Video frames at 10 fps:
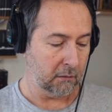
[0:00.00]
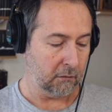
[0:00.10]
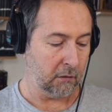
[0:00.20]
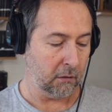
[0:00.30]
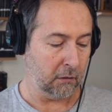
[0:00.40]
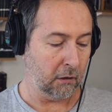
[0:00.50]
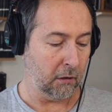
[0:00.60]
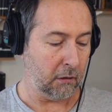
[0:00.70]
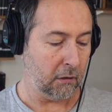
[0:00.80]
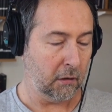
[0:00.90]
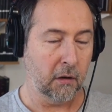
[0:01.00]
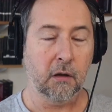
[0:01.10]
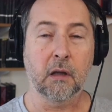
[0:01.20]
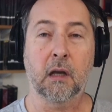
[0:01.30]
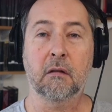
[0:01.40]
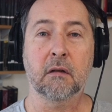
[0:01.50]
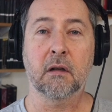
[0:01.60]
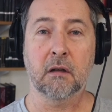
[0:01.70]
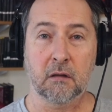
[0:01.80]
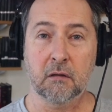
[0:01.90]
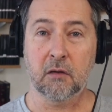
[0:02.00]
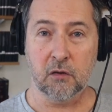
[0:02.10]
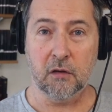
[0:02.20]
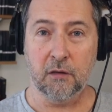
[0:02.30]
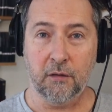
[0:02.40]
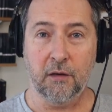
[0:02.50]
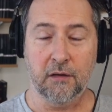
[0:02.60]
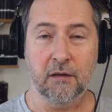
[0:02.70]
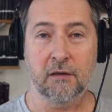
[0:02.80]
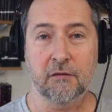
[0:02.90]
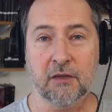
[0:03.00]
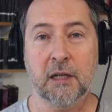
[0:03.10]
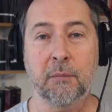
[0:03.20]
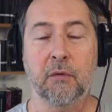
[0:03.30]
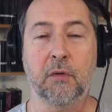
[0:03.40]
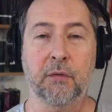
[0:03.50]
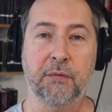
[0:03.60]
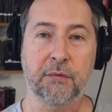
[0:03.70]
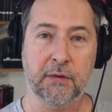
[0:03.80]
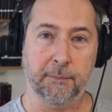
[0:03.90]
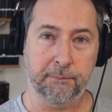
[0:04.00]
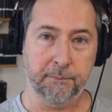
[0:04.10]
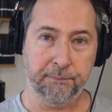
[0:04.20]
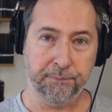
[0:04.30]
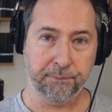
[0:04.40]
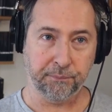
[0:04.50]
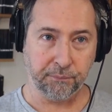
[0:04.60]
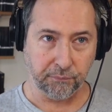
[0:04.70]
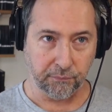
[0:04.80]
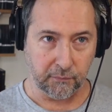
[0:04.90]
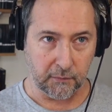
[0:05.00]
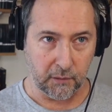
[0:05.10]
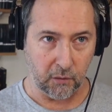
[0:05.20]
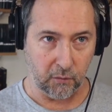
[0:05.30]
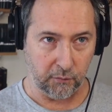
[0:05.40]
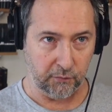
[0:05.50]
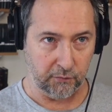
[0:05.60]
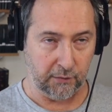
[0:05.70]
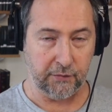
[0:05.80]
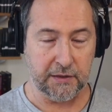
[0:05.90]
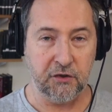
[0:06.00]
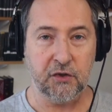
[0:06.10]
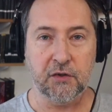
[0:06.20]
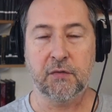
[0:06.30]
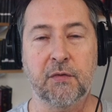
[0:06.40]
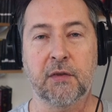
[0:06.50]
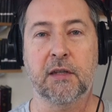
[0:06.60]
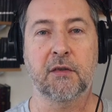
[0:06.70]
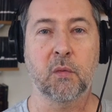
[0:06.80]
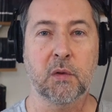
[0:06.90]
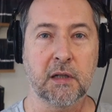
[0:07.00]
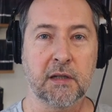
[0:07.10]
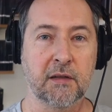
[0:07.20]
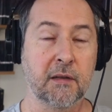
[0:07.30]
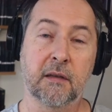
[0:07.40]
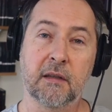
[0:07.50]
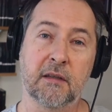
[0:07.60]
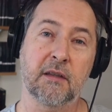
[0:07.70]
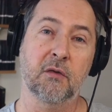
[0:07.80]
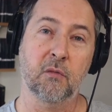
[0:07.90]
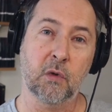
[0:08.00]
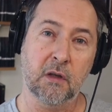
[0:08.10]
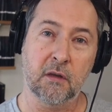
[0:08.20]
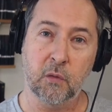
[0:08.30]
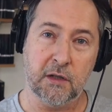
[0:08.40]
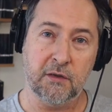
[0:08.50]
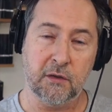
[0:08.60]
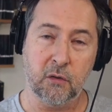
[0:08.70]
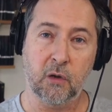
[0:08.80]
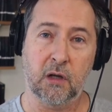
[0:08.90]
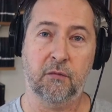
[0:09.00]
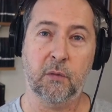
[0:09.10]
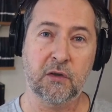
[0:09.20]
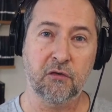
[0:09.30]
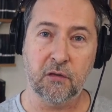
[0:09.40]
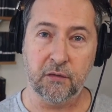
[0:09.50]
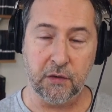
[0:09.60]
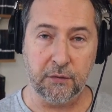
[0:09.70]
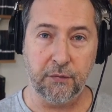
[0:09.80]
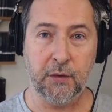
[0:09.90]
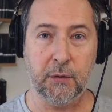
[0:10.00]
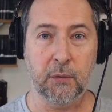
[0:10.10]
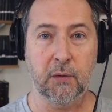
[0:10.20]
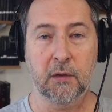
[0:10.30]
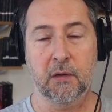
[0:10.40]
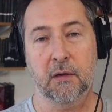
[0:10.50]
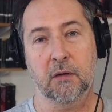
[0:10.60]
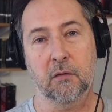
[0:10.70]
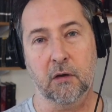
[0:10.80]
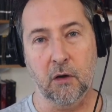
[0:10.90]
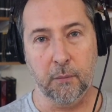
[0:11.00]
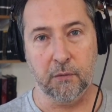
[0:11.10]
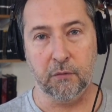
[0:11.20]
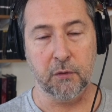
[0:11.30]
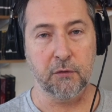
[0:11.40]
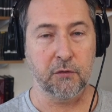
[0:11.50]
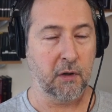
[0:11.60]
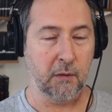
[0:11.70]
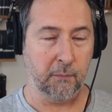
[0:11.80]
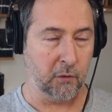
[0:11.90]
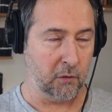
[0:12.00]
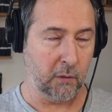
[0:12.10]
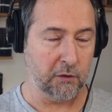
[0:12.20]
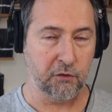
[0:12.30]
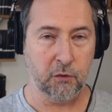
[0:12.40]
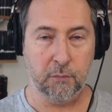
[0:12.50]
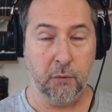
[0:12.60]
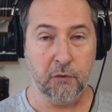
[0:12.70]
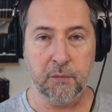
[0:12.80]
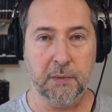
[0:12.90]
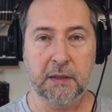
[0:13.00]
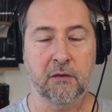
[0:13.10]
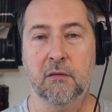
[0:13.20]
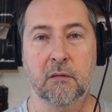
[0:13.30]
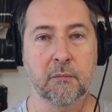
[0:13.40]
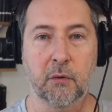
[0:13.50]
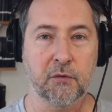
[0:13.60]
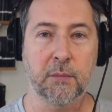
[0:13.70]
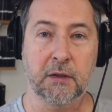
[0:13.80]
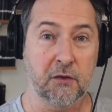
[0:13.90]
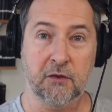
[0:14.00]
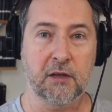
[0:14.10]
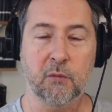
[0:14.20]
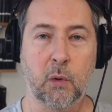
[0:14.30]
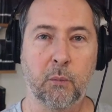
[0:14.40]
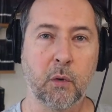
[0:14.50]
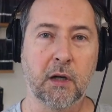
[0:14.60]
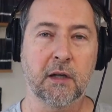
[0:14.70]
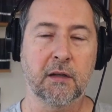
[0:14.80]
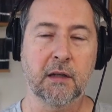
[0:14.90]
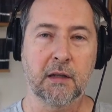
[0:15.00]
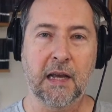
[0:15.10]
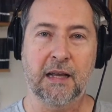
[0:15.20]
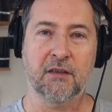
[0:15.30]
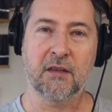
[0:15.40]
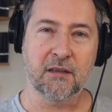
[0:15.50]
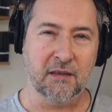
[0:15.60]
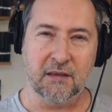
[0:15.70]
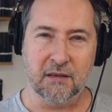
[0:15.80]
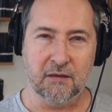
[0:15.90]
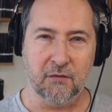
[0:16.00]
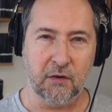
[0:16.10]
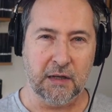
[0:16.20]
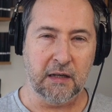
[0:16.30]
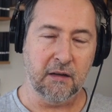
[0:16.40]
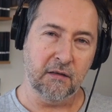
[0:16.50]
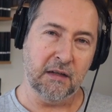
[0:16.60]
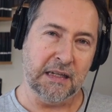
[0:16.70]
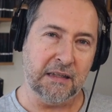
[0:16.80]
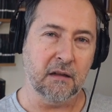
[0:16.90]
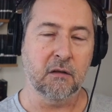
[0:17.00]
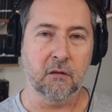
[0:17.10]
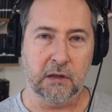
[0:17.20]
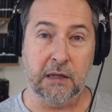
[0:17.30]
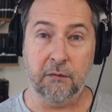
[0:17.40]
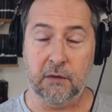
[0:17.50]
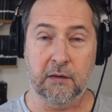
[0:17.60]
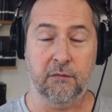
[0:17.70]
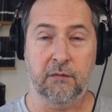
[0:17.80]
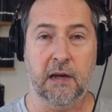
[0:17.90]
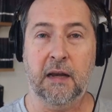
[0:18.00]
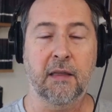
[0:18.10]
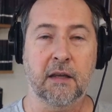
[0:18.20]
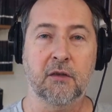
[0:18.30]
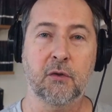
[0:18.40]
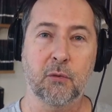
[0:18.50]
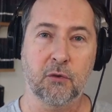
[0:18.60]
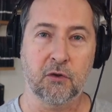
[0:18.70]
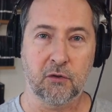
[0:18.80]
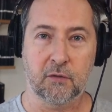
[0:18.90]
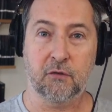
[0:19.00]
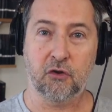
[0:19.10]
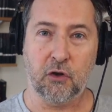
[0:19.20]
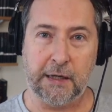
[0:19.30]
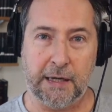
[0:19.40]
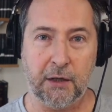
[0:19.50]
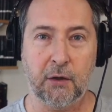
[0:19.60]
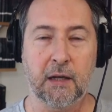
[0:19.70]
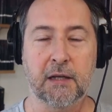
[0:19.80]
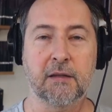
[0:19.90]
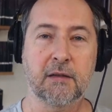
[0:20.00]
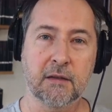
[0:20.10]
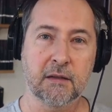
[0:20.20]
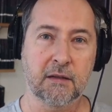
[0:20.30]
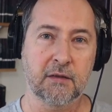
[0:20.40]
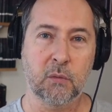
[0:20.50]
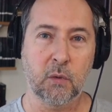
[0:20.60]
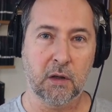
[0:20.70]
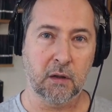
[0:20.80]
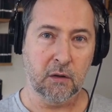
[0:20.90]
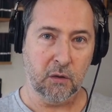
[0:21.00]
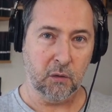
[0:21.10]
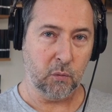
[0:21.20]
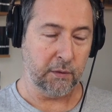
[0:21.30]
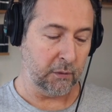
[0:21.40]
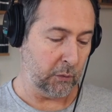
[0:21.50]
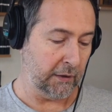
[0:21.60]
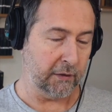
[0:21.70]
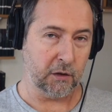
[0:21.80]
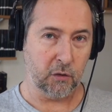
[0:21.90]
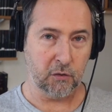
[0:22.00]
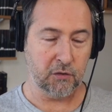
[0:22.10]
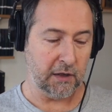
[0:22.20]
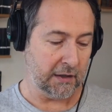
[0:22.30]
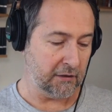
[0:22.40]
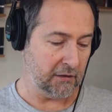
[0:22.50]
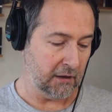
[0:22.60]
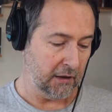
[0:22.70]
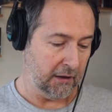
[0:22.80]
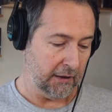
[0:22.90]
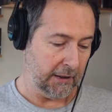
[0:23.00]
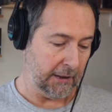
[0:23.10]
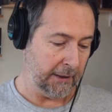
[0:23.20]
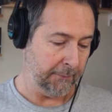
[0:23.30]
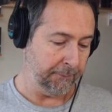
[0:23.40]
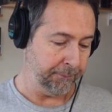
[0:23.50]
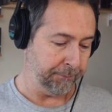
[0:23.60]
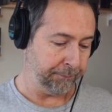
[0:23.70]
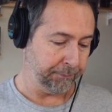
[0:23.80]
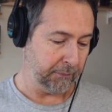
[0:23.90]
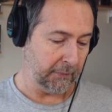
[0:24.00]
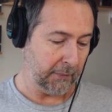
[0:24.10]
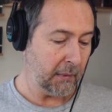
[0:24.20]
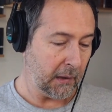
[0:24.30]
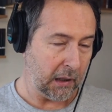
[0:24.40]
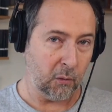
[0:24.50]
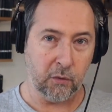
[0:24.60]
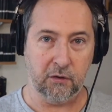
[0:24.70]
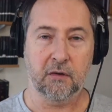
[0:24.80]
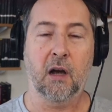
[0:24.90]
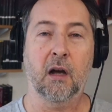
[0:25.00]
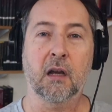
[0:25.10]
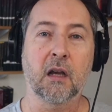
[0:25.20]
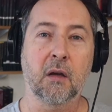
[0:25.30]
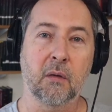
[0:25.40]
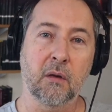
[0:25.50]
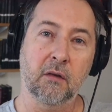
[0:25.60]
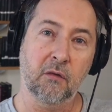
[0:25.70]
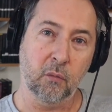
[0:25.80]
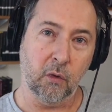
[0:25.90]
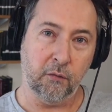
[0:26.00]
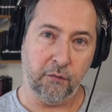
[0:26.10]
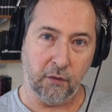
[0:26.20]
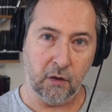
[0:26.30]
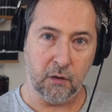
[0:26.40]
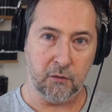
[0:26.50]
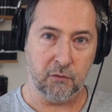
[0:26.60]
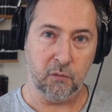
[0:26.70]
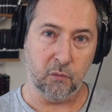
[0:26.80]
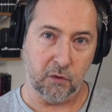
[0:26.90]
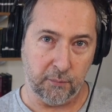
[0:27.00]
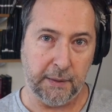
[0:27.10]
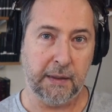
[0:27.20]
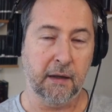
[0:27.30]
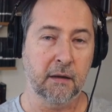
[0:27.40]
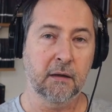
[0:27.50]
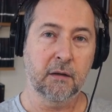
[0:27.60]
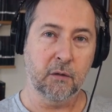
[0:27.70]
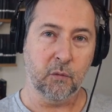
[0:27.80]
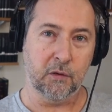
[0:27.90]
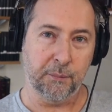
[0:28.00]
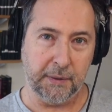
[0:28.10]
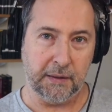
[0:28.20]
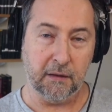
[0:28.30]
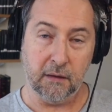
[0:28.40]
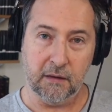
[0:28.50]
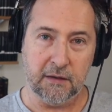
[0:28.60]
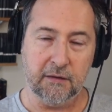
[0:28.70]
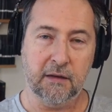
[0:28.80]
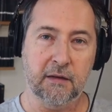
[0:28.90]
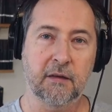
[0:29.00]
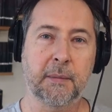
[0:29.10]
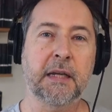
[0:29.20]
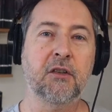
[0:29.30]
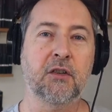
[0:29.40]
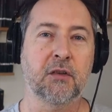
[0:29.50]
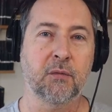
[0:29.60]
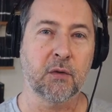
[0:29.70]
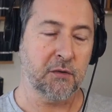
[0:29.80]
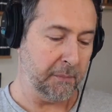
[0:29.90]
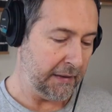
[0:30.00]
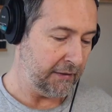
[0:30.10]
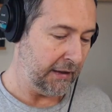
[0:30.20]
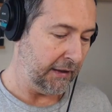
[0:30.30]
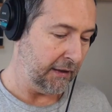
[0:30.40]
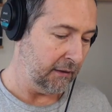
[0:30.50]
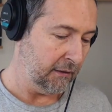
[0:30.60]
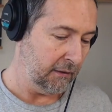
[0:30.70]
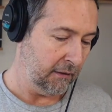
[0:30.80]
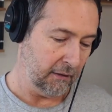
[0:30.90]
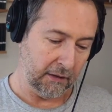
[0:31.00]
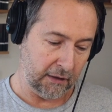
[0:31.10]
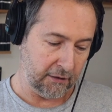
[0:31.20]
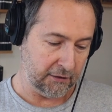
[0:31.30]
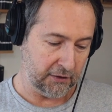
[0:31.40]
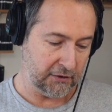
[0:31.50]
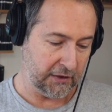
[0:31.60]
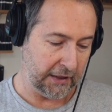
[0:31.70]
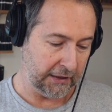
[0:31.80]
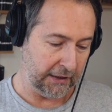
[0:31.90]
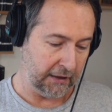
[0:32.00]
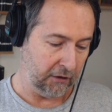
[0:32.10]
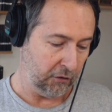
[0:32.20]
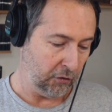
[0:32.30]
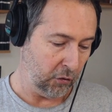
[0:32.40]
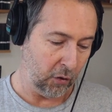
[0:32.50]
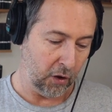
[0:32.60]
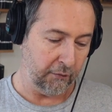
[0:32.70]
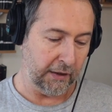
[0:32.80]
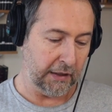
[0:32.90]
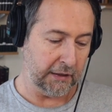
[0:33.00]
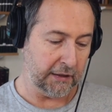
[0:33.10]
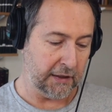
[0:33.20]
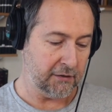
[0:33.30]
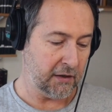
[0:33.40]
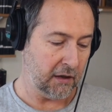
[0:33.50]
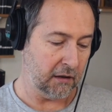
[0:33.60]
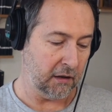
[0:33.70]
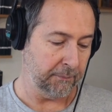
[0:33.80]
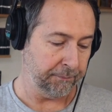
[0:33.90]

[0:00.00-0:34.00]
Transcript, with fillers: Dhari. Now there are uh, uh, there is a number of um, of definitions this word. This is one of the words in the Quran for which there are very few common roots. I'm not quite sure, possibly possibly just this one word. And so there's there's very little, if if anything at all, to sort of triangulate, as it were, within the context. Um, I would argue that what follows would be a would be at least an intimation of what's meant here, neither sustaining nor availing against hunger.